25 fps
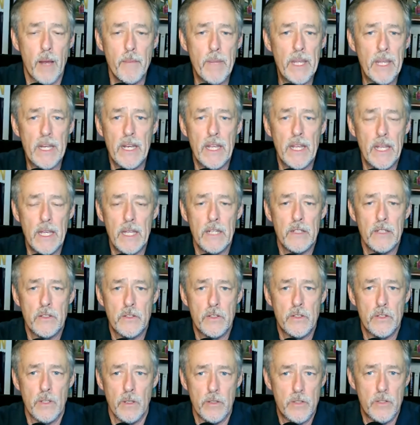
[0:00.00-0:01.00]
I mean,
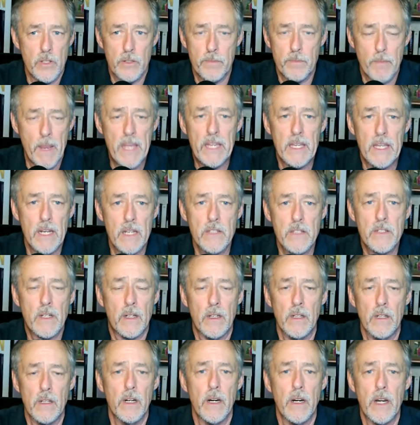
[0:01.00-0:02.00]
just make it as
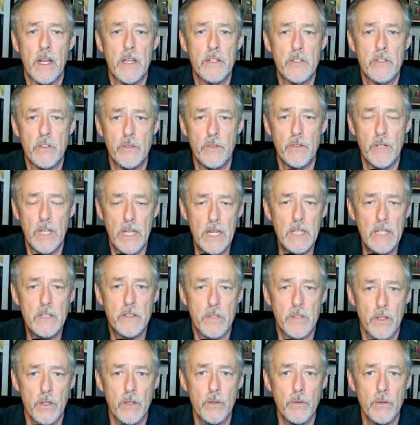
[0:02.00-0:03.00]
clear as you
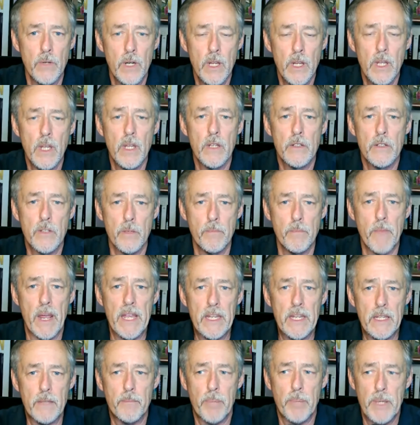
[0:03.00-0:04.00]
need to
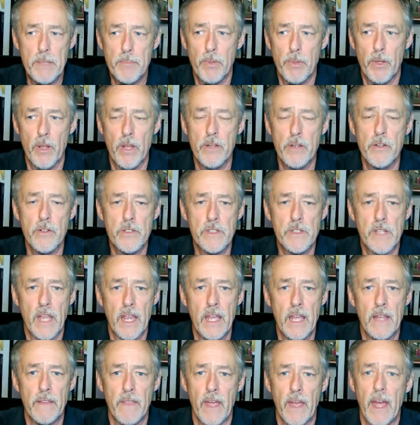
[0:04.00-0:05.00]
make people
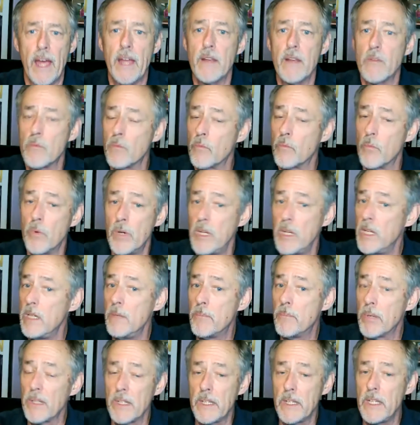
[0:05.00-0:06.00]
understand that
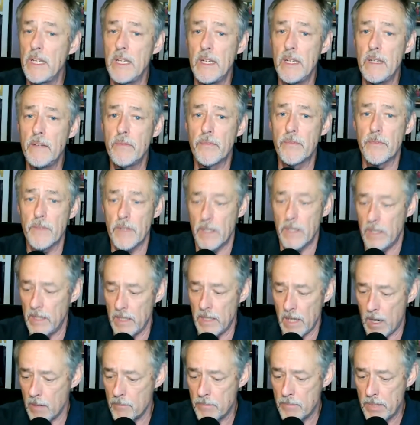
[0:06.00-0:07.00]
we believe
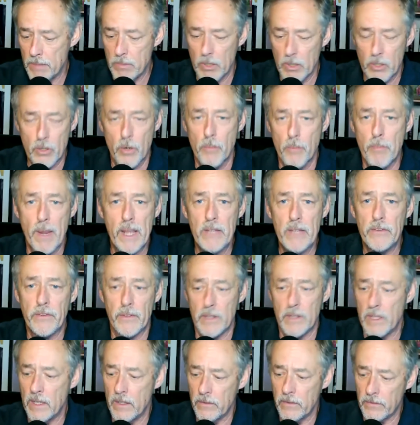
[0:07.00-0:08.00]
our biblical
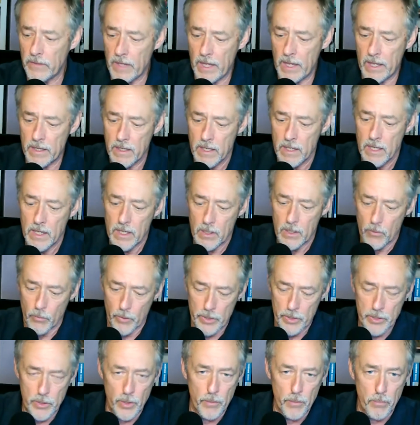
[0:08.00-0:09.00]
basing is that
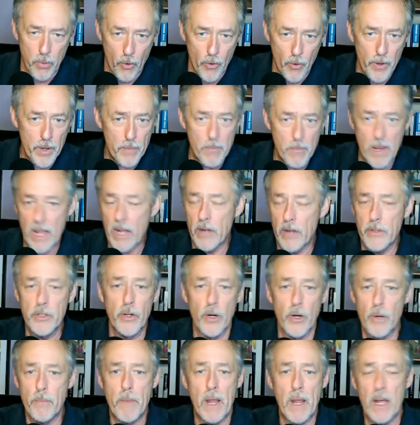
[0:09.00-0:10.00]
when you're born a male,
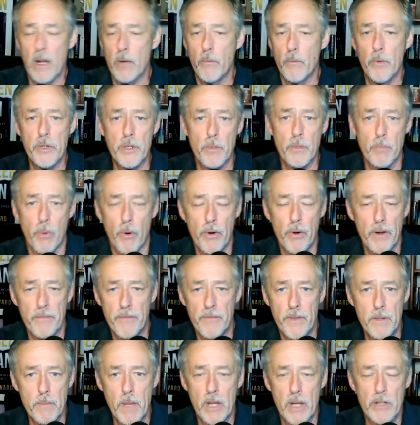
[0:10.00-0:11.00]
you're a male, and when you're born a
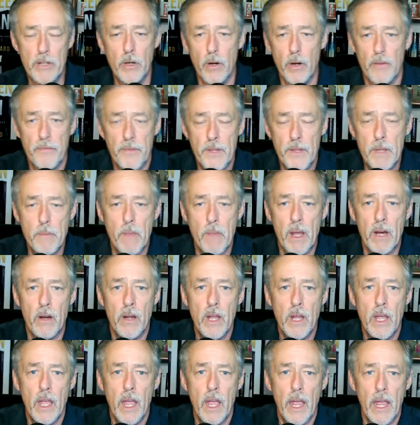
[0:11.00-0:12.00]
female, you're a
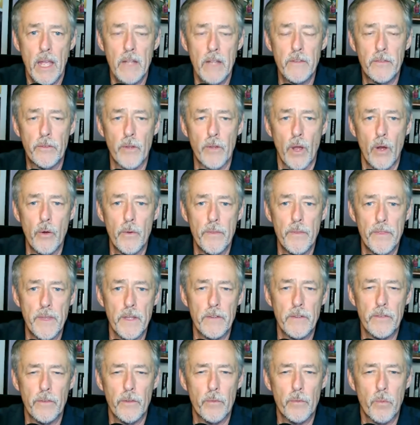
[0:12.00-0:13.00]
female. And so
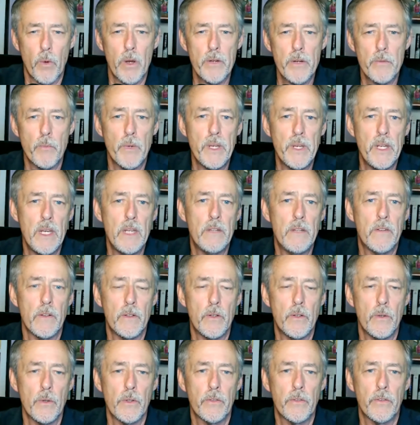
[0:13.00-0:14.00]
this is what we need to
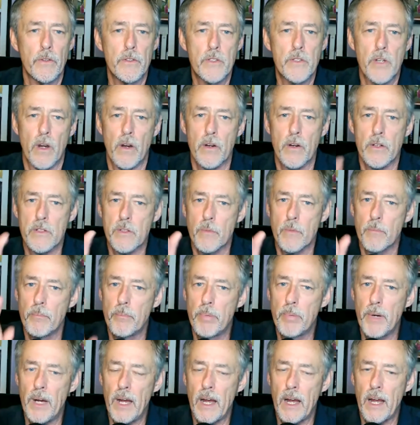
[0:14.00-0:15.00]
do as a church.
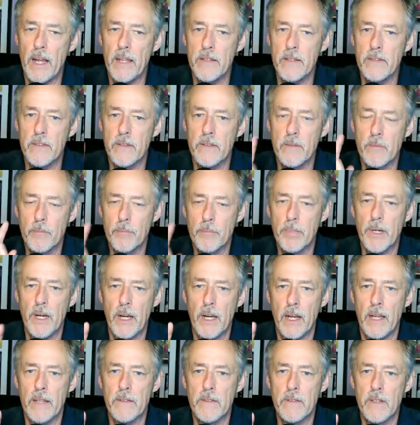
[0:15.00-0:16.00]
But
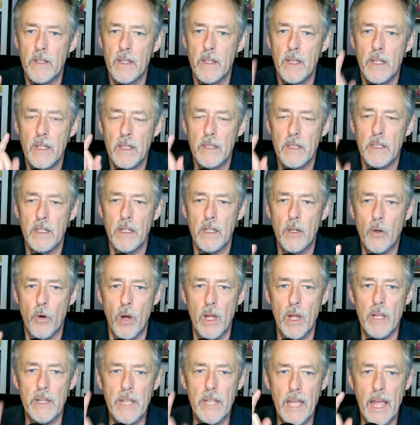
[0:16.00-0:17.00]
the
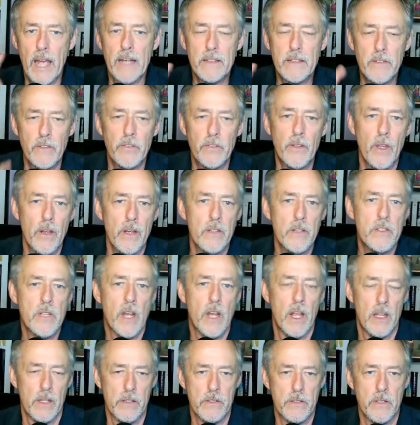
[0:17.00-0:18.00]
Equality Act is going to
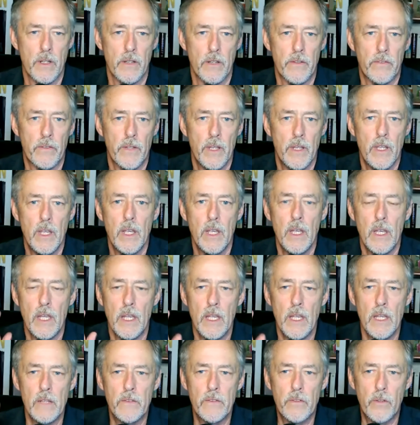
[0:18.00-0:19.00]
challenge us.
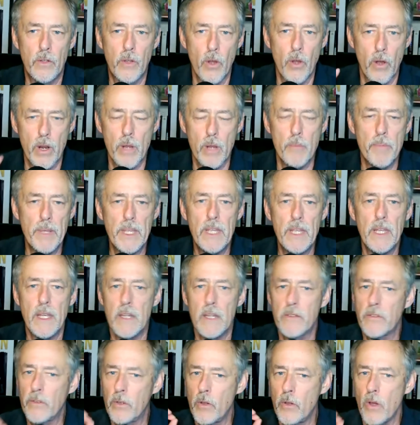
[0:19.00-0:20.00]
It's going to
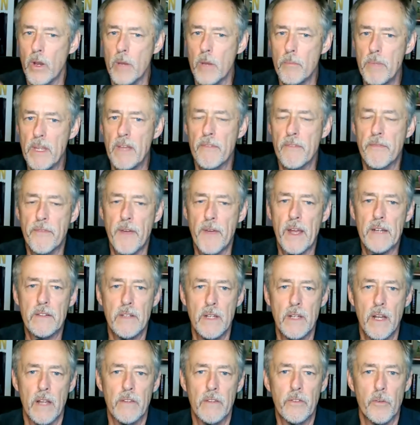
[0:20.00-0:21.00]
be
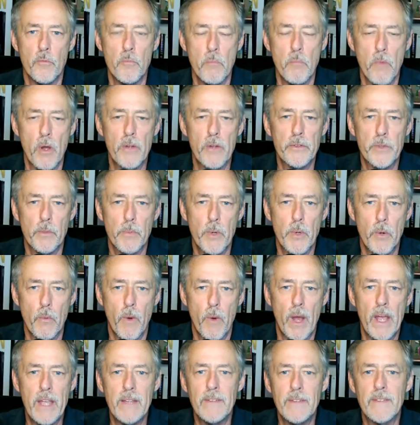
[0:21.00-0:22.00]
affecting us in multiple
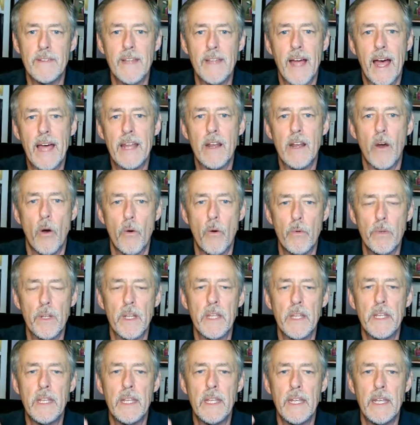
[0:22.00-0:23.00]
ways, not
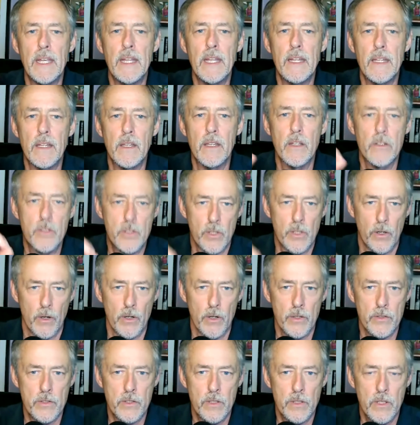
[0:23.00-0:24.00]
only in the
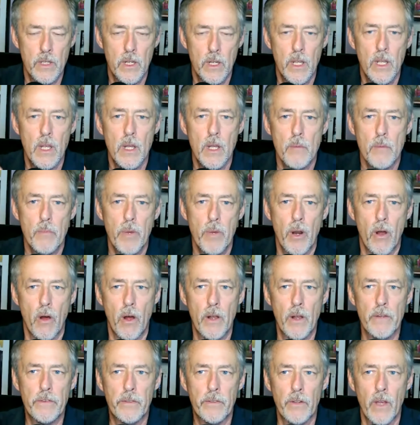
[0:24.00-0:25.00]
church, but
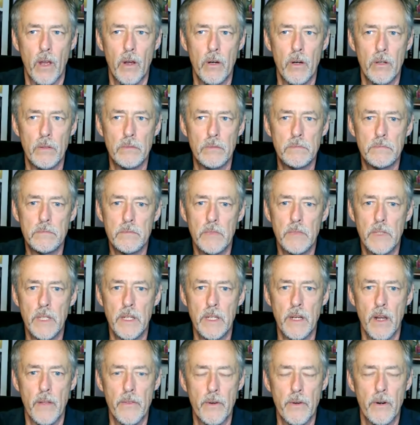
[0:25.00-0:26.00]
also
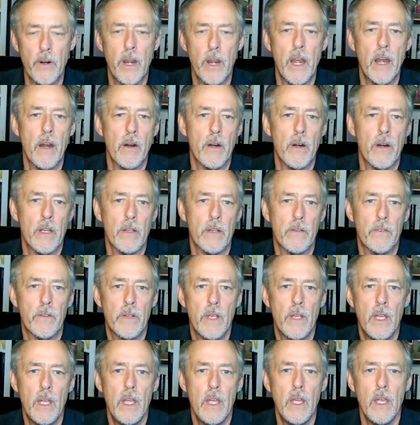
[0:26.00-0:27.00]
in other areas.
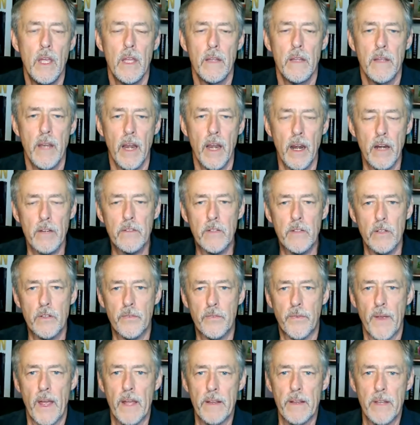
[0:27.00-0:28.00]
The
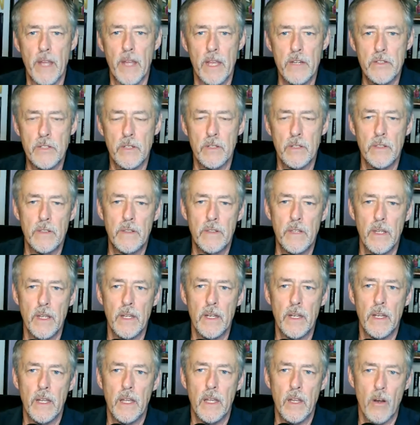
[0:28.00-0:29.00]
Heritage Foundation
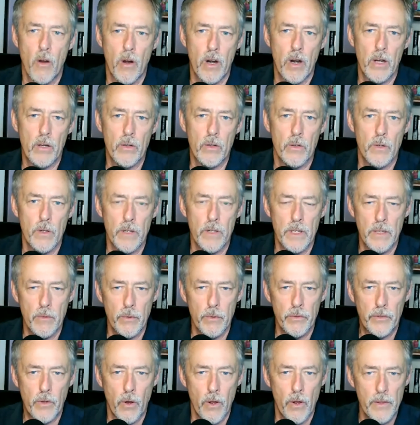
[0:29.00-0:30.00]
did an article. It
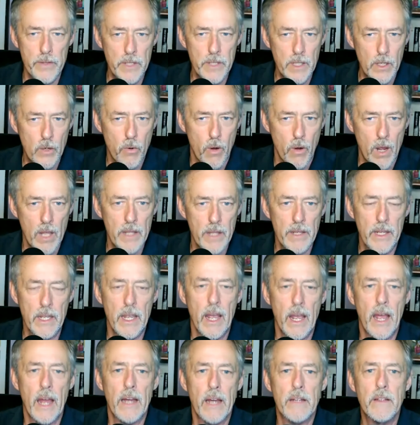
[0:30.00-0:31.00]
was called the
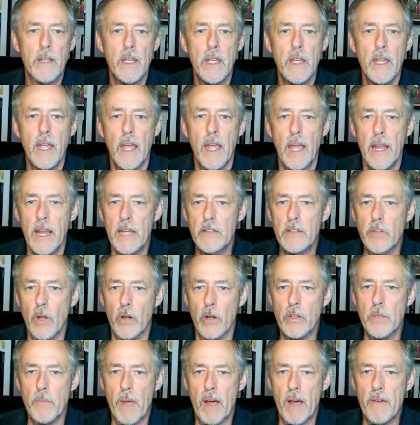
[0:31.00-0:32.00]
Equality Act. And they
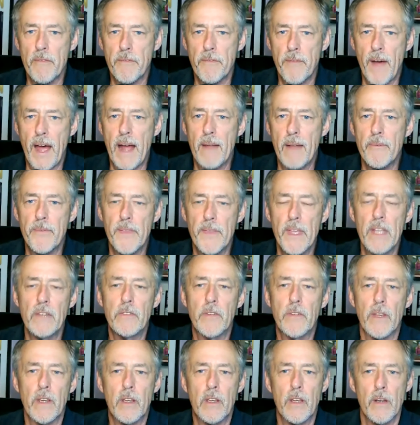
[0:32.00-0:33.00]
talked about 5
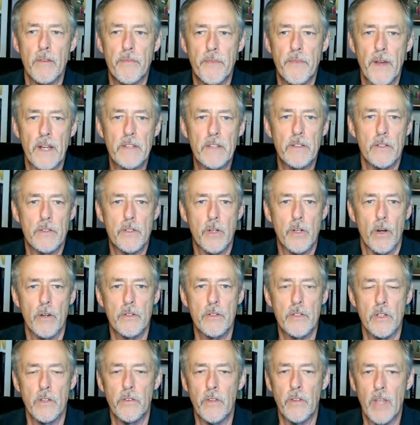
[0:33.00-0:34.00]
things that could affect the
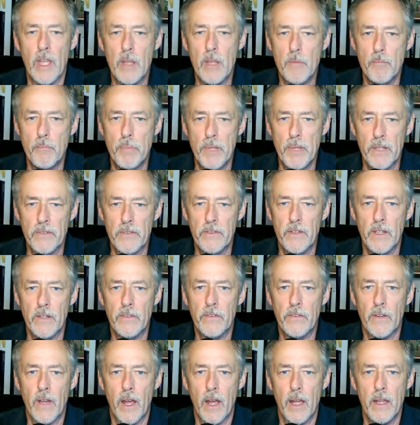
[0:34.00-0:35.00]
churches and
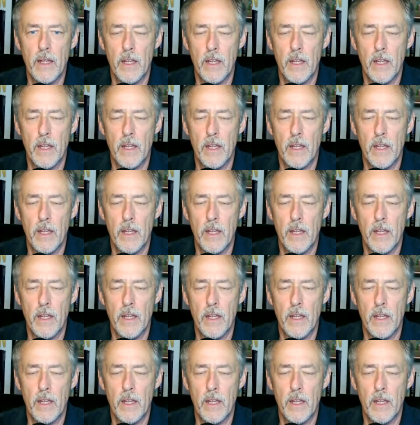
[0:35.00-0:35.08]
businesses.